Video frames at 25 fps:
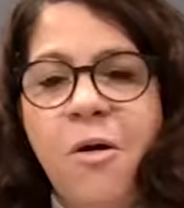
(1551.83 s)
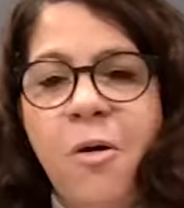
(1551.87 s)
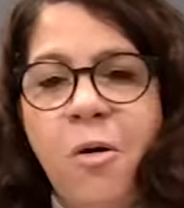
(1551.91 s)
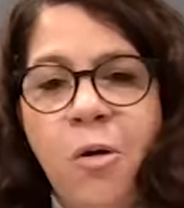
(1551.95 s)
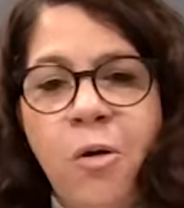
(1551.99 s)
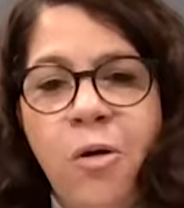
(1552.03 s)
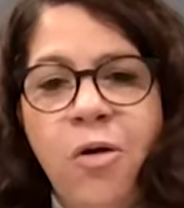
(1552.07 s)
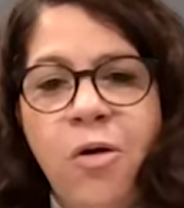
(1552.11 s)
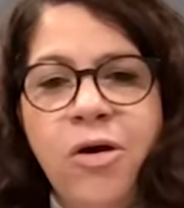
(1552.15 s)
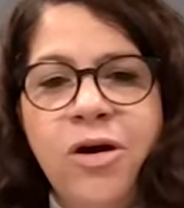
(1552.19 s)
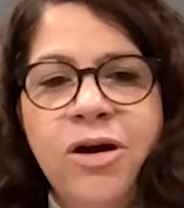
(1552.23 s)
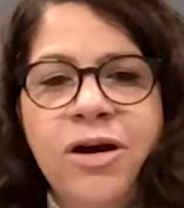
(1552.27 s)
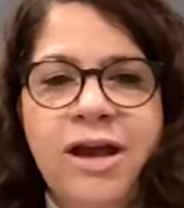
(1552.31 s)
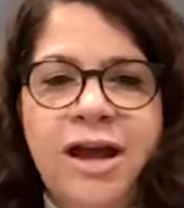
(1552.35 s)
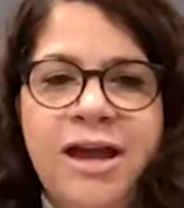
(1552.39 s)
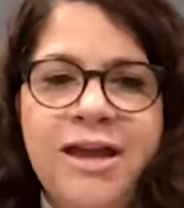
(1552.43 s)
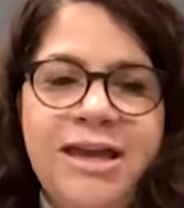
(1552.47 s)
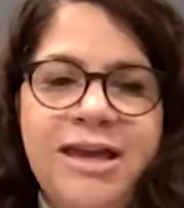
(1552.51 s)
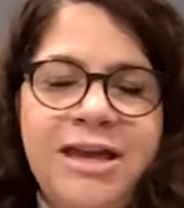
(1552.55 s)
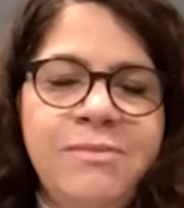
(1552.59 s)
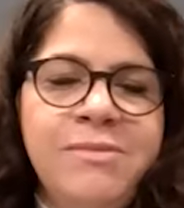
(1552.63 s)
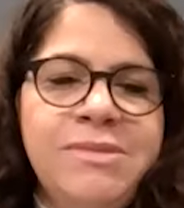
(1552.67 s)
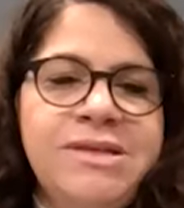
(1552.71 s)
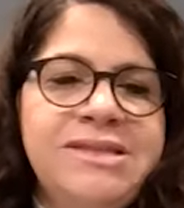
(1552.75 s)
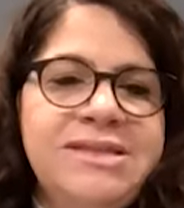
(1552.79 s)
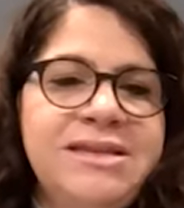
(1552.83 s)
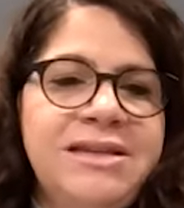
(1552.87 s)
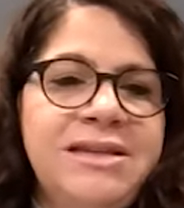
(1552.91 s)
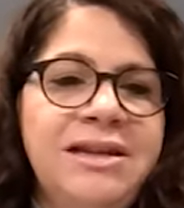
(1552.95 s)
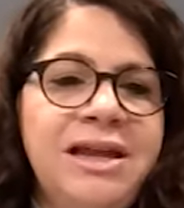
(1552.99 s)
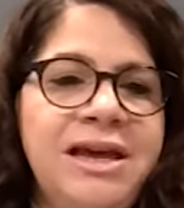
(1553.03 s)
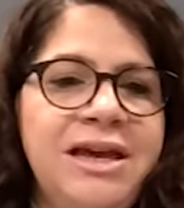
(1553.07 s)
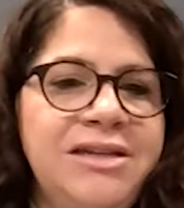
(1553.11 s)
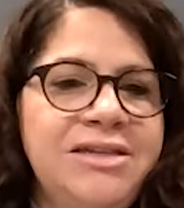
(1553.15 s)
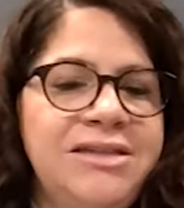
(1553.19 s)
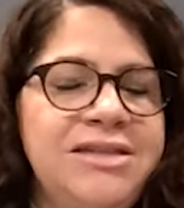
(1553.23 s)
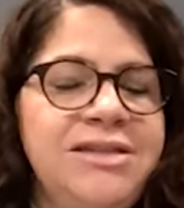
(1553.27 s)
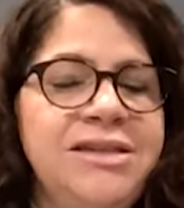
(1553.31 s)
Or I can be
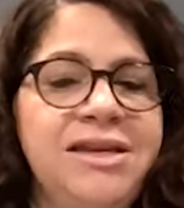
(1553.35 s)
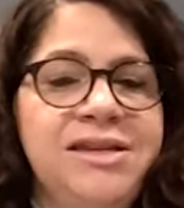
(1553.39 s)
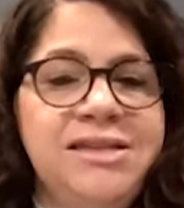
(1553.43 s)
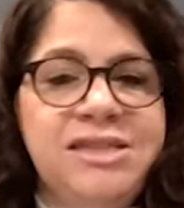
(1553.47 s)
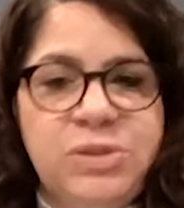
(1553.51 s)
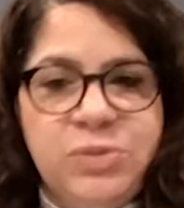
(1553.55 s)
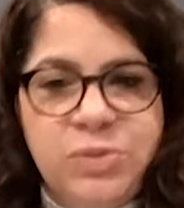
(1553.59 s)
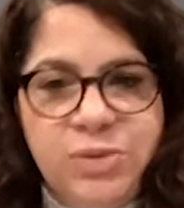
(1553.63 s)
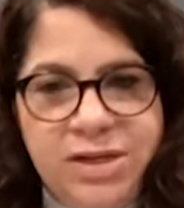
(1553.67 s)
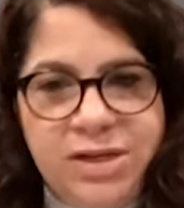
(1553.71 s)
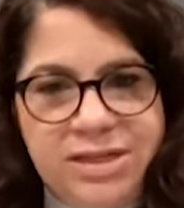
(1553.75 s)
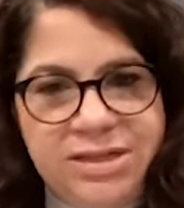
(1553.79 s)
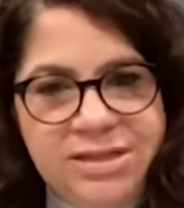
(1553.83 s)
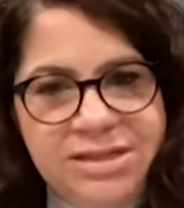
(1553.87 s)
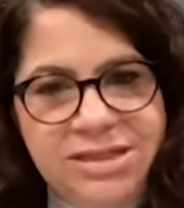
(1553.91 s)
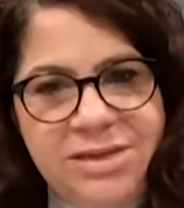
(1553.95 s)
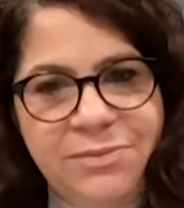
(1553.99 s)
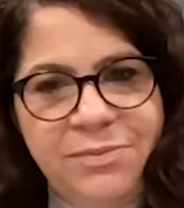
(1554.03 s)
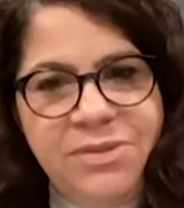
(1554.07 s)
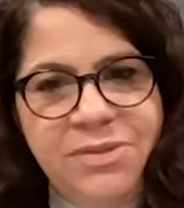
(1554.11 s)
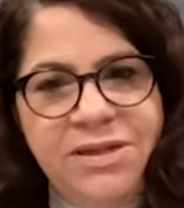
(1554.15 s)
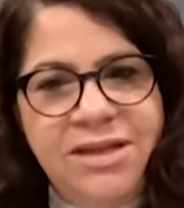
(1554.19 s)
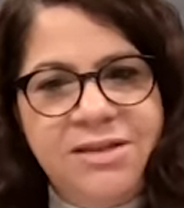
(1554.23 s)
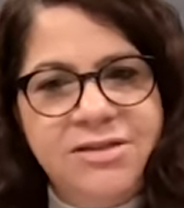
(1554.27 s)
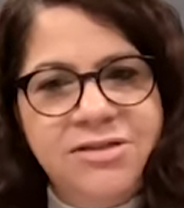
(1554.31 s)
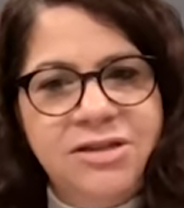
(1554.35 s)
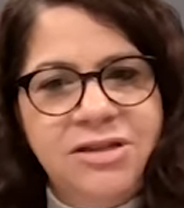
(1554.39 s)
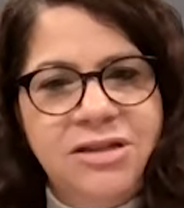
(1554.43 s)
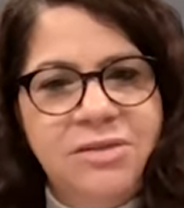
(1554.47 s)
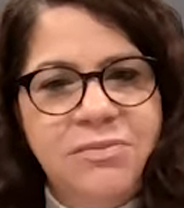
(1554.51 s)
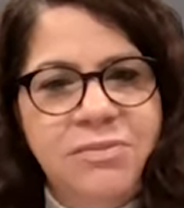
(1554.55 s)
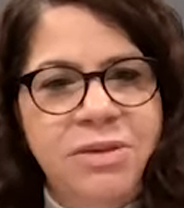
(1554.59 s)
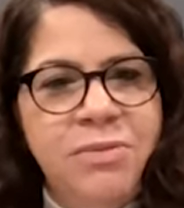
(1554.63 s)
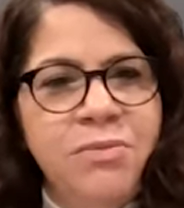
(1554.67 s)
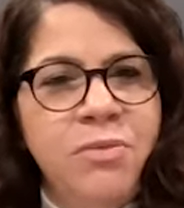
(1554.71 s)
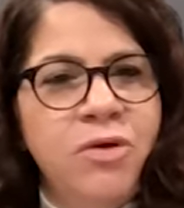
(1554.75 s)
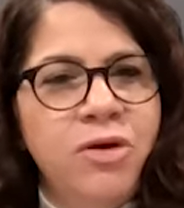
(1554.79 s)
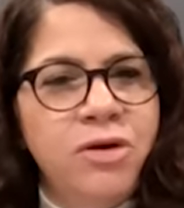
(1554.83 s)
selecting a spray tip that's going to
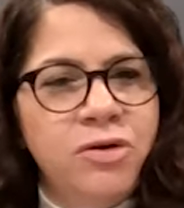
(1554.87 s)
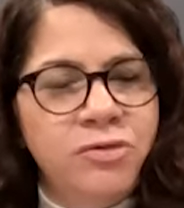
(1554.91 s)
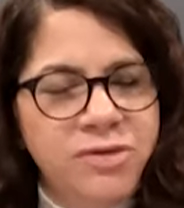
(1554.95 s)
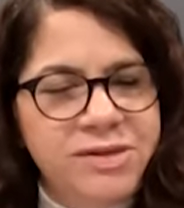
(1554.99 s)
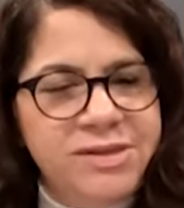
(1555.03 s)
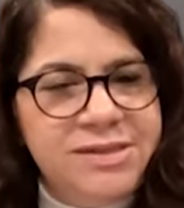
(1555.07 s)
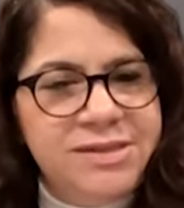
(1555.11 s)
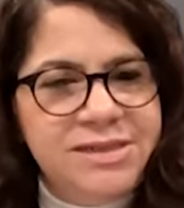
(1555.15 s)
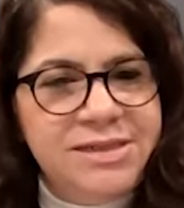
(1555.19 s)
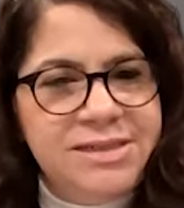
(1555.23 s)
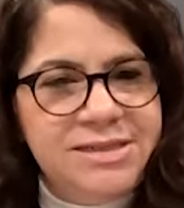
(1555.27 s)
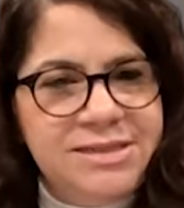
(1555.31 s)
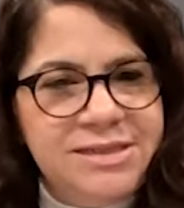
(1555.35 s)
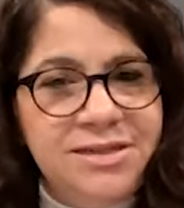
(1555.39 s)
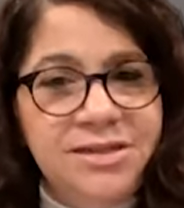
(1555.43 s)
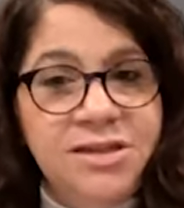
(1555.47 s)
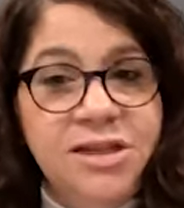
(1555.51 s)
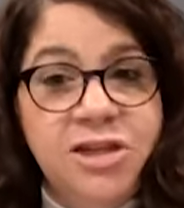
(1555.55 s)
be more resistant.